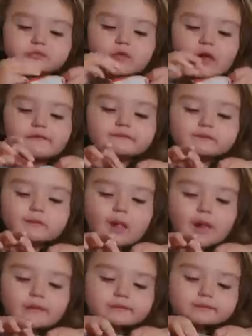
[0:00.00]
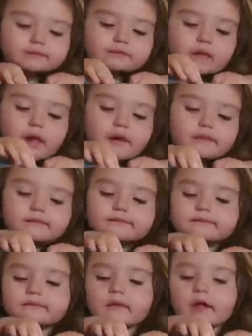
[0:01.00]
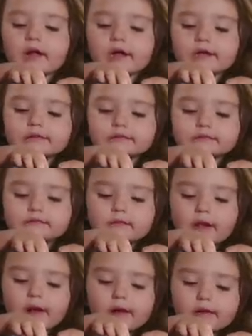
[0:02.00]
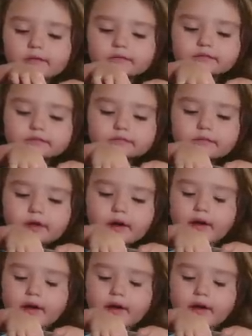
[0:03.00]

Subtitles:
This person isn't speaking.